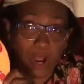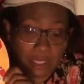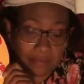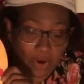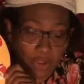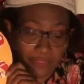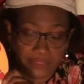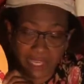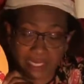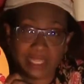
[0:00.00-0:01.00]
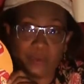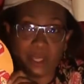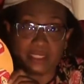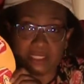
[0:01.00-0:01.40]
One more thing and